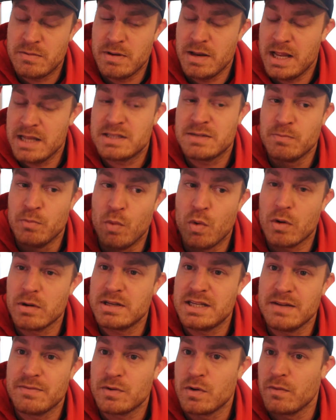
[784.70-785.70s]
it's
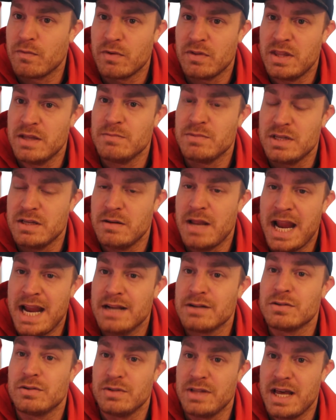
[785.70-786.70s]
more difficult for them to
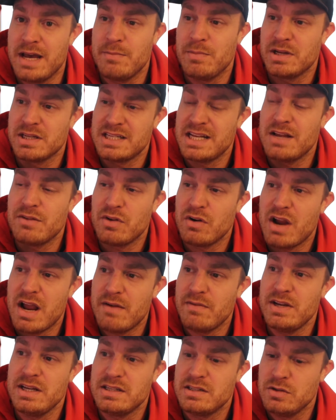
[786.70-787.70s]
handle that, because now they're
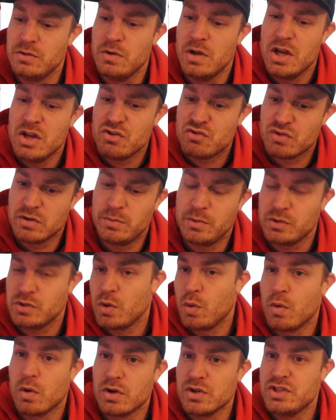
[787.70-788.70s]
having to dribble
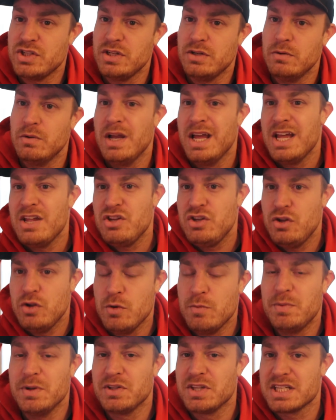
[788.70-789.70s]
towards you.
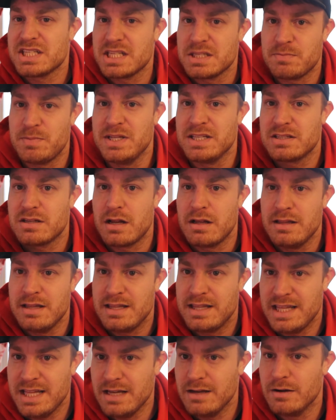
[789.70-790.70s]
You build the suspense
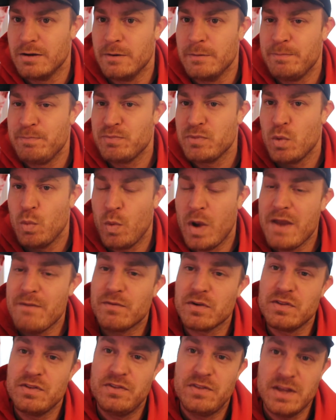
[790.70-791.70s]
on them,
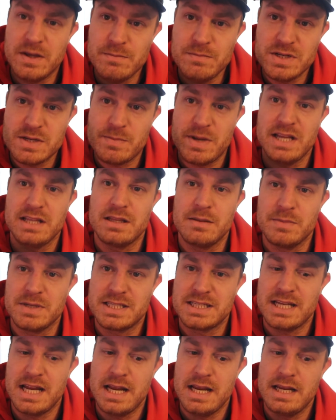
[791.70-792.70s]
wait for them to make the
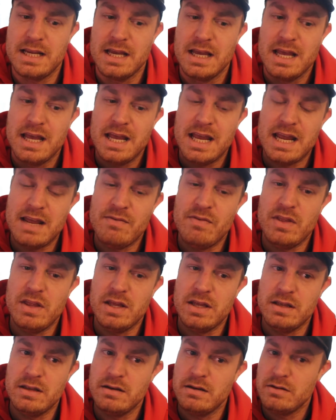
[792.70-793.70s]
mistake, and
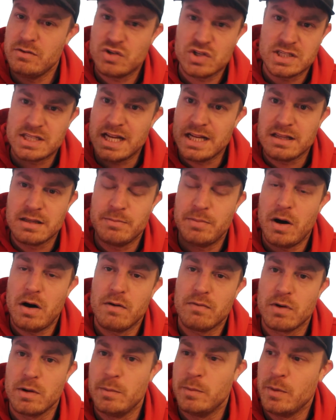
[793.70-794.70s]
then just take the
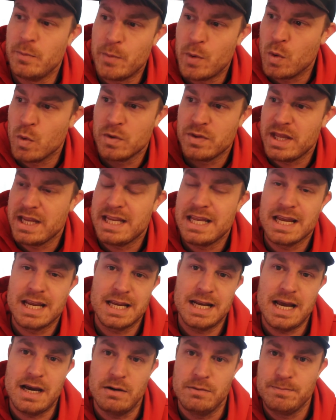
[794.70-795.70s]
ball from them, or they
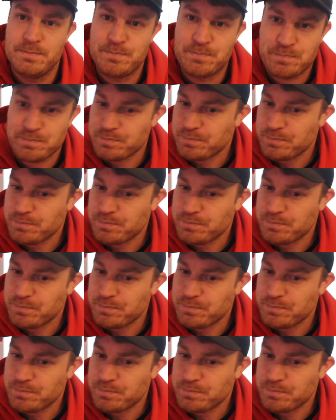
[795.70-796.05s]
kick it out.